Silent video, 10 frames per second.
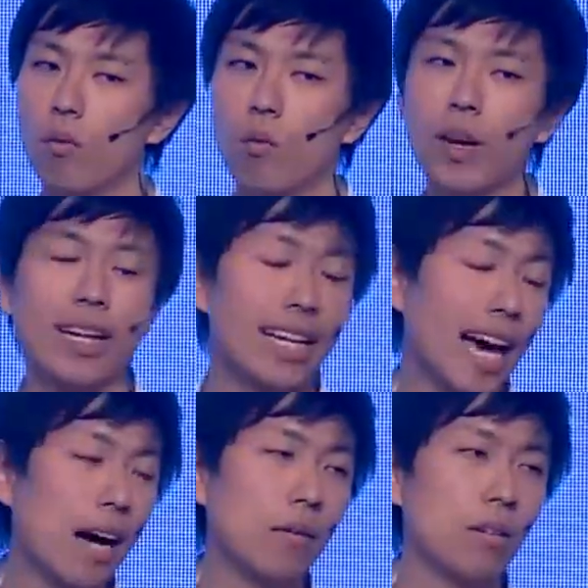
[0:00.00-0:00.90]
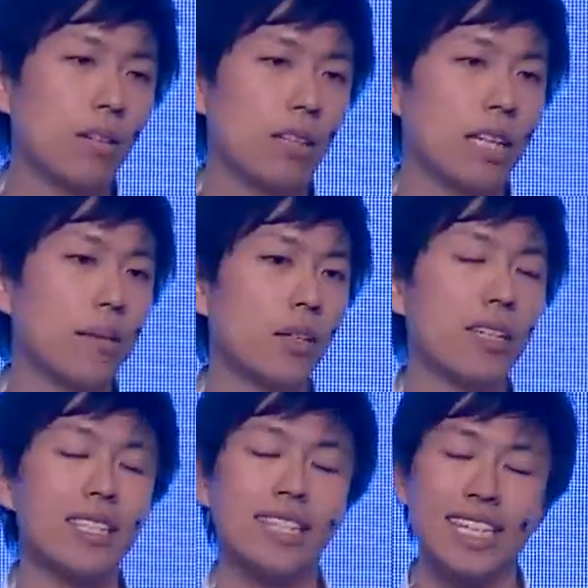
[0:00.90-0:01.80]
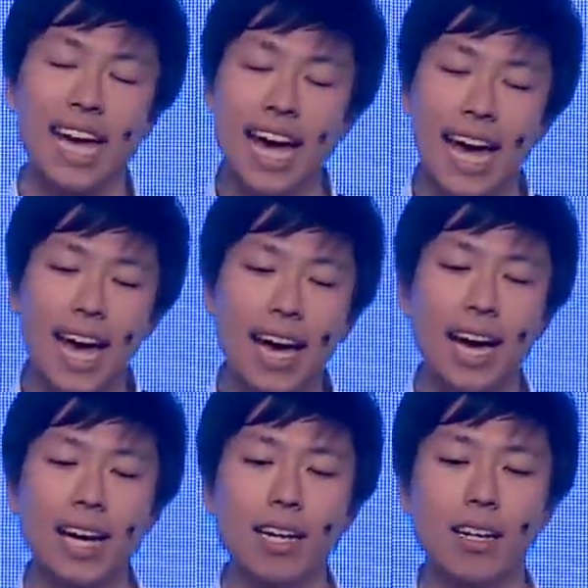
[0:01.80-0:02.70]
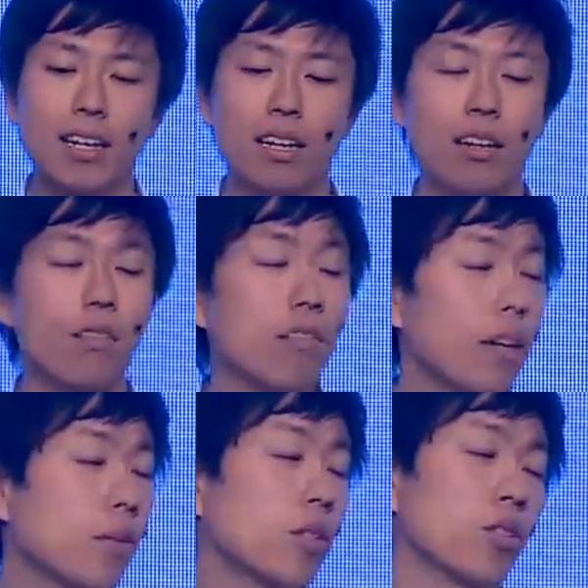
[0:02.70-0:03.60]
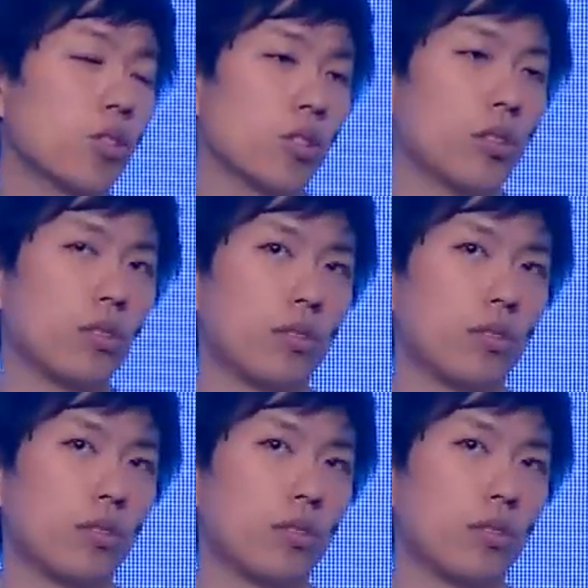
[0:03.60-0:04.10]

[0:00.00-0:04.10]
we are now living in the AI revolution.